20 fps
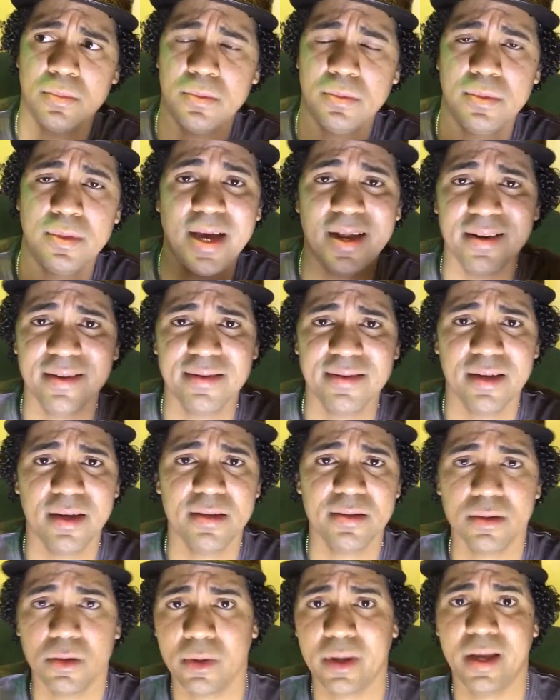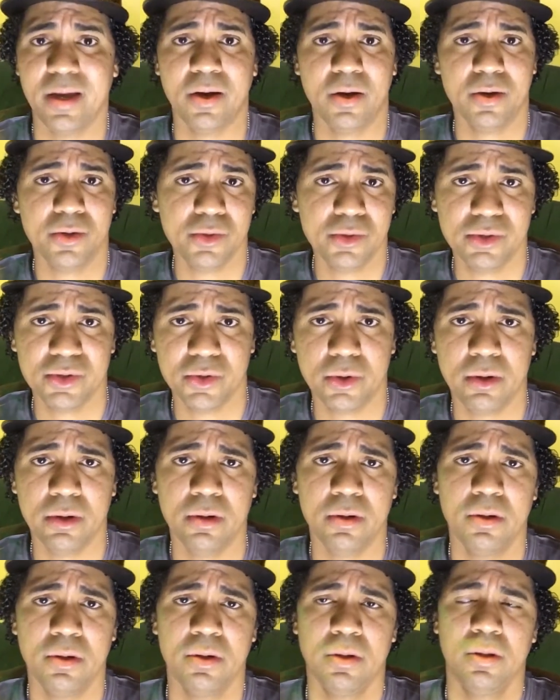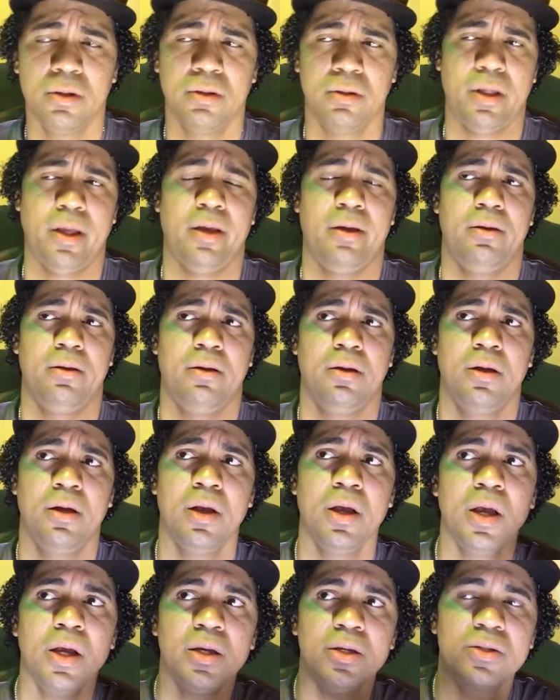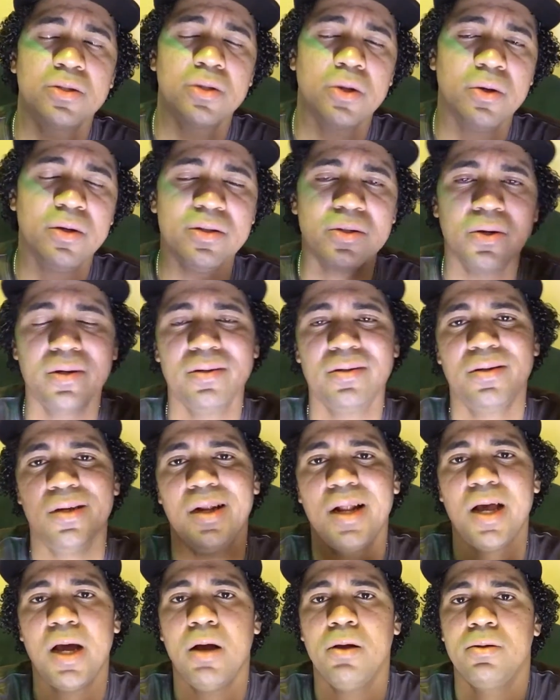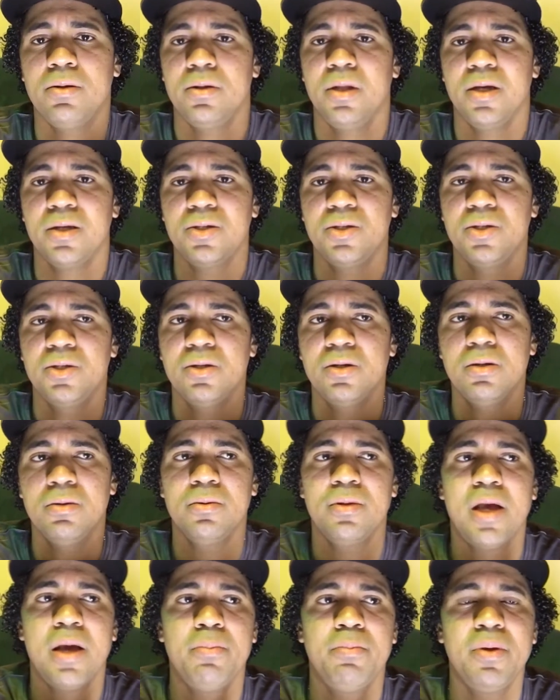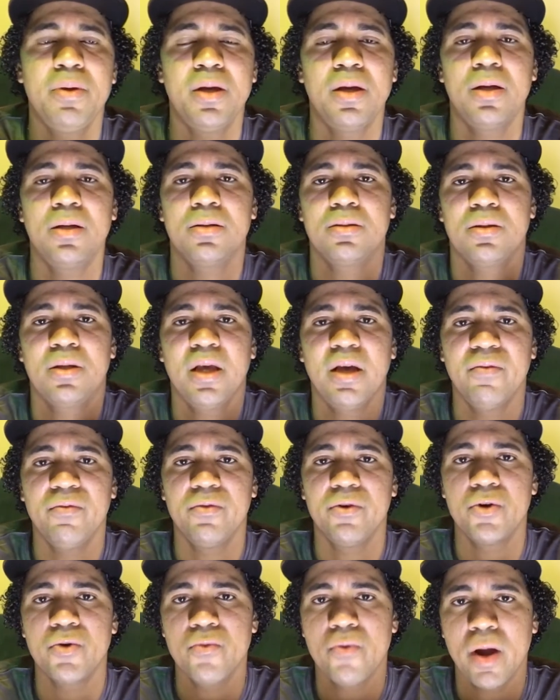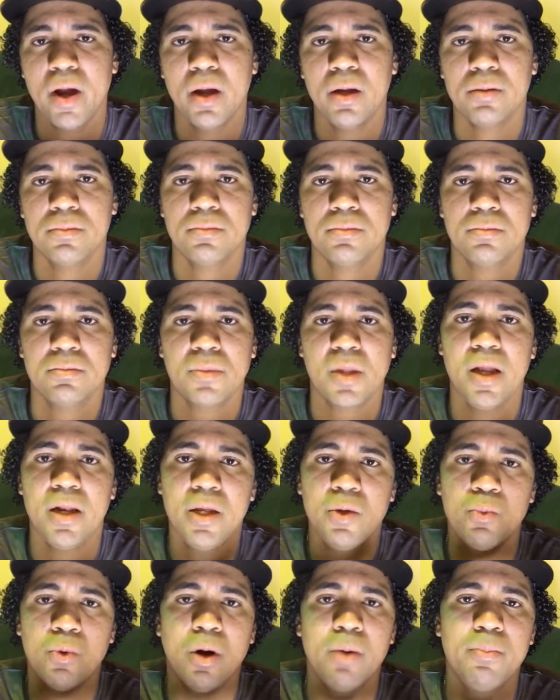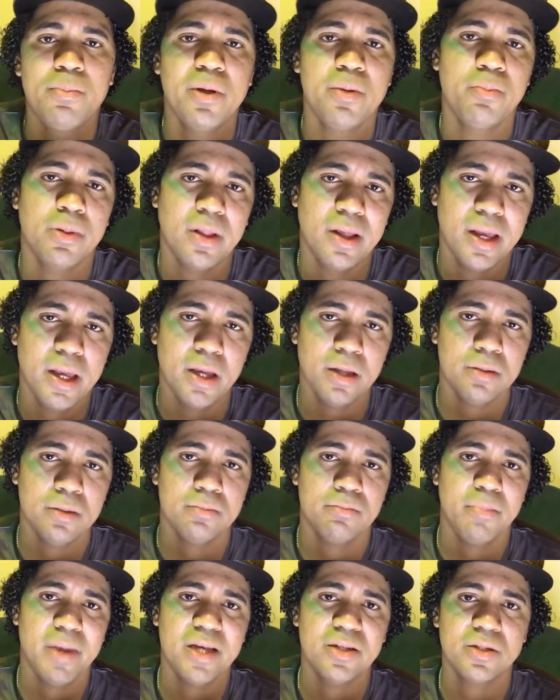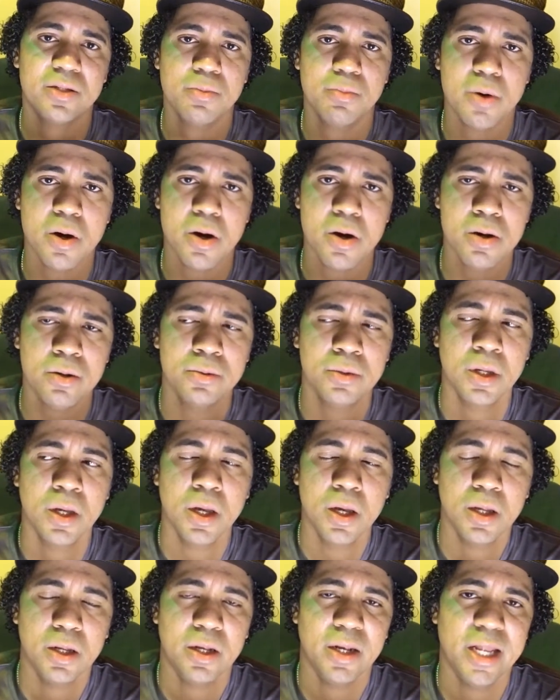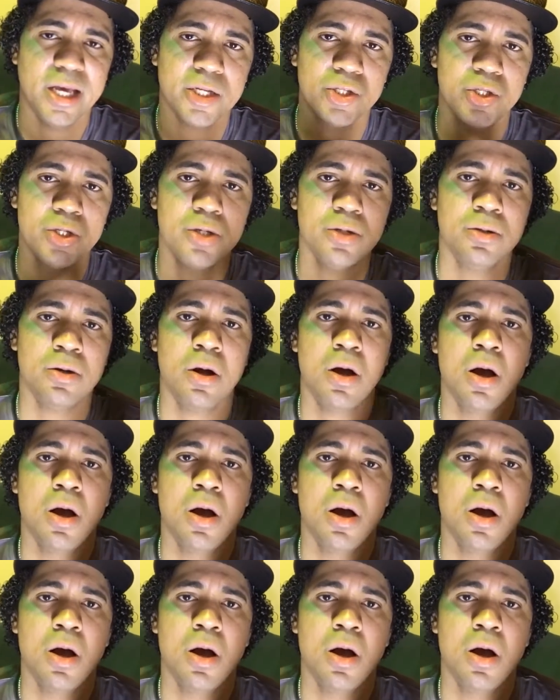Now they say it's okay. Are you sure? So he's going to sit out next year, that being Kevin Durant, and he won't be playing basketball next year.